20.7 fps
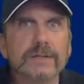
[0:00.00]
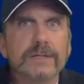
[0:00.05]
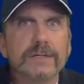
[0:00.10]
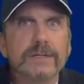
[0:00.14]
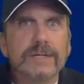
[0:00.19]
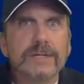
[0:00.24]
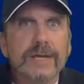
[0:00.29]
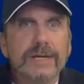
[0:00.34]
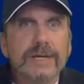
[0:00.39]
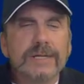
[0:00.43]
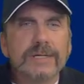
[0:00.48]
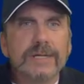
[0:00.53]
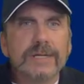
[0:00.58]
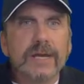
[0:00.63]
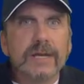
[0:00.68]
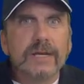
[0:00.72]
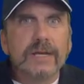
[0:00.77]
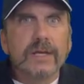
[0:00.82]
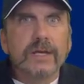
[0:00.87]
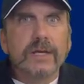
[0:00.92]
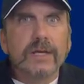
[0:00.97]
data
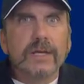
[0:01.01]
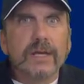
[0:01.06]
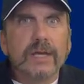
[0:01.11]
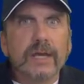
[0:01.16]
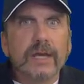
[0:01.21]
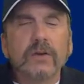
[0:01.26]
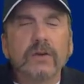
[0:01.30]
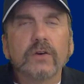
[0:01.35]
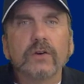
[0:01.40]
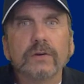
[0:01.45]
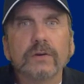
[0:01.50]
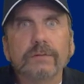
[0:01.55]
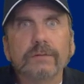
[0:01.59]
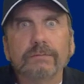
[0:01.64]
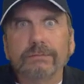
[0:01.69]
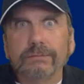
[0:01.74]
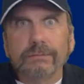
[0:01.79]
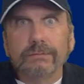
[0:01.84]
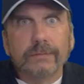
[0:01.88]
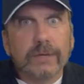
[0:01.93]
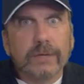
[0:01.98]
set, it could
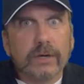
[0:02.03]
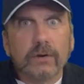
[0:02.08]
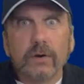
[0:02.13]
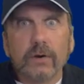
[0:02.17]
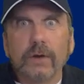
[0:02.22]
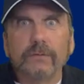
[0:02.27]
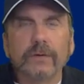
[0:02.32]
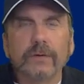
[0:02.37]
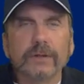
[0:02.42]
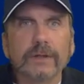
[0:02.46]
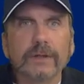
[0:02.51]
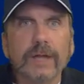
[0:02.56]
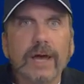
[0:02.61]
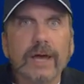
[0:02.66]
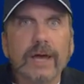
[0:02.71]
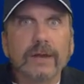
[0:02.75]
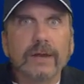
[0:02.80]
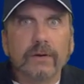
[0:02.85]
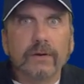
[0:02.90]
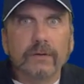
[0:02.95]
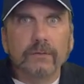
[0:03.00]
kick off a
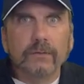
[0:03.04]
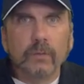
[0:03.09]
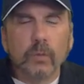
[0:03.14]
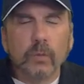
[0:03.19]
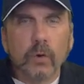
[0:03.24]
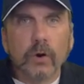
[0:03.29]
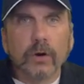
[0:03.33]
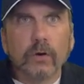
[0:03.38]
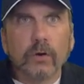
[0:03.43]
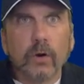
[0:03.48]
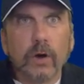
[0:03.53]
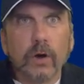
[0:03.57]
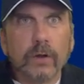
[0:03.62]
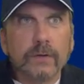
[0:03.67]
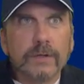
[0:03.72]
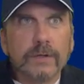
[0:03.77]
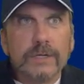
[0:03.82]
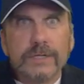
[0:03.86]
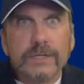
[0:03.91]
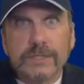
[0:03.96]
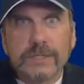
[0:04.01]
lot of work. All
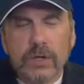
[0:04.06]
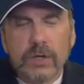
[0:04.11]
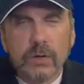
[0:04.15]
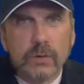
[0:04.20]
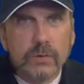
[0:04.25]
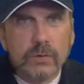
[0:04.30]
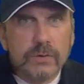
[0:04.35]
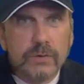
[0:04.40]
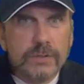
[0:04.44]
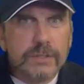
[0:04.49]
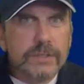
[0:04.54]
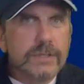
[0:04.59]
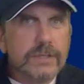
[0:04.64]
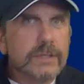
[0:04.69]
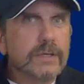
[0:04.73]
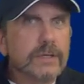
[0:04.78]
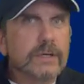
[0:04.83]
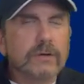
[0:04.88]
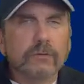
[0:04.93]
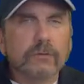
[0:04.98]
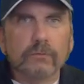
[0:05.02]
these nodes
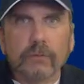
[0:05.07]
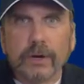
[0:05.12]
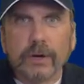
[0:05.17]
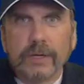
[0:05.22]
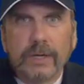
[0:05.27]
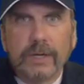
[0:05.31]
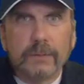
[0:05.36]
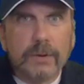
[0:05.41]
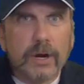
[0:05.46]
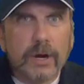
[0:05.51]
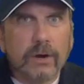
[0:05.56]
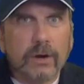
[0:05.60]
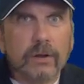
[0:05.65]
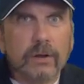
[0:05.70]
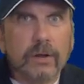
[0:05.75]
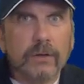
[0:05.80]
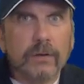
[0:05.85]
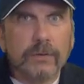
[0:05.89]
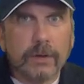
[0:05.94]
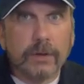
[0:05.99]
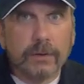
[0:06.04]
running in
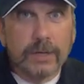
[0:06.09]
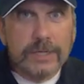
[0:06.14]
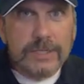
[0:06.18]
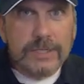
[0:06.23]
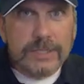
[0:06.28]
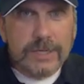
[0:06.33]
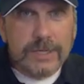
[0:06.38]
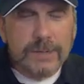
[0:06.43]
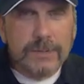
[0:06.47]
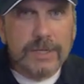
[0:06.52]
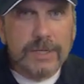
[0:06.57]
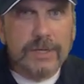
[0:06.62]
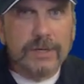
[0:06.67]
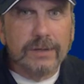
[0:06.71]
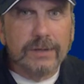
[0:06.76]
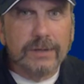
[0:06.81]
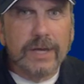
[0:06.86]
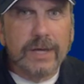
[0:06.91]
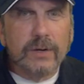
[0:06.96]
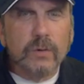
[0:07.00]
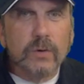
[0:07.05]
parallel, the lights dimming, a
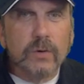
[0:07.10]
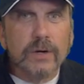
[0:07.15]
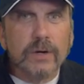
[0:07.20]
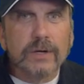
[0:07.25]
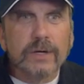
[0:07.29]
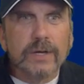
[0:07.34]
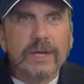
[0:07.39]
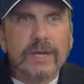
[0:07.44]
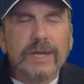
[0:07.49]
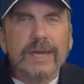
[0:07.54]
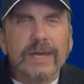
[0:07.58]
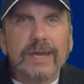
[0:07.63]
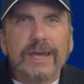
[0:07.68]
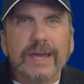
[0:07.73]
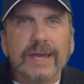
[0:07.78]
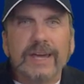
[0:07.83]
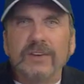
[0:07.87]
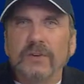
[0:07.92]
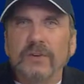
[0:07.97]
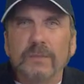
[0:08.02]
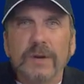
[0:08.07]
lot of work.
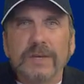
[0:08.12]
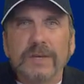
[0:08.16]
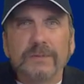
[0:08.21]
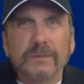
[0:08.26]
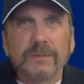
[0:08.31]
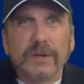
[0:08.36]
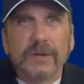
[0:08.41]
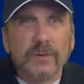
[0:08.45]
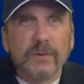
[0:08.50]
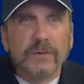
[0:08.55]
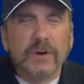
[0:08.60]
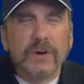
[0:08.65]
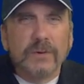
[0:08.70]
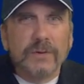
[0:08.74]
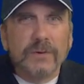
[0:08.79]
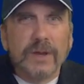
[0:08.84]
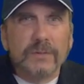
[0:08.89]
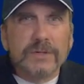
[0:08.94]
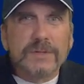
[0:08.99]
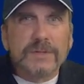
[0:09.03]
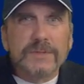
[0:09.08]
And you might think, oh no,
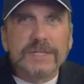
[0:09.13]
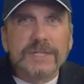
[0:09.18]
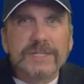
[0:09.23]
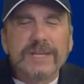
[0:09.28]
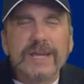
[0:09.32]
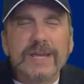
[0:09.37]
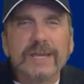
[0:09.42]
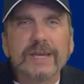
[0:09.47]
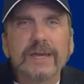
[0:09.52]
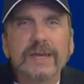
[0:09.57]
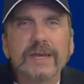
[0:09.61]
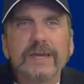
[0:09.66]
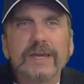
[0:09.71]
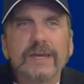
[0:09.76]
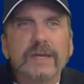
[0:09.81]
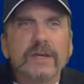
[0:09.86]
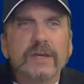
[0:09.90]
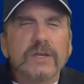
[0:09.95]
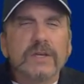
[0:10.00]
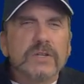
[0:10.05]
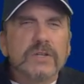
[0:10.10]
that was a mistake.
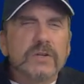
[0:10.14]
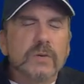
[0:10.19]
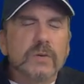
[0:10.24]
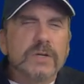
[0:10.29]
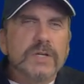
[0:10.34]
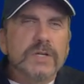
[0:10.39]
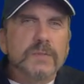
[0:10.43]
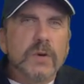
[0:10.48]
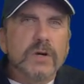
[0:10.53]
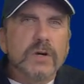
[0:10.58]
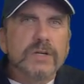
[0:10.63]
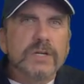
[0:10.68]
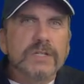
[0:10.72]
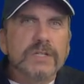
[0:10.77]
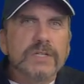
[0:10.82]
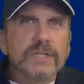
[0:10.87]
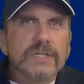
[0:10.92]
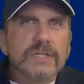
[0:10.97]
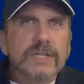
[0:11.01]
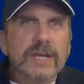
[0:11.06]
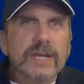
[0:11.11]
So what Spark
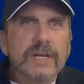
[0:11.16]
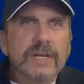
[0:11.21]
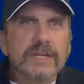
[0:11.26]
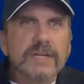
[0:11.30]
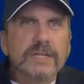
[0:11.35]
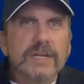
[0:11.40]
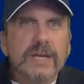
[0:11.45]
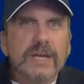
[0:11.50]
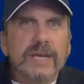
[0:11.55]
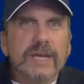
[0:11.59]
does instead is,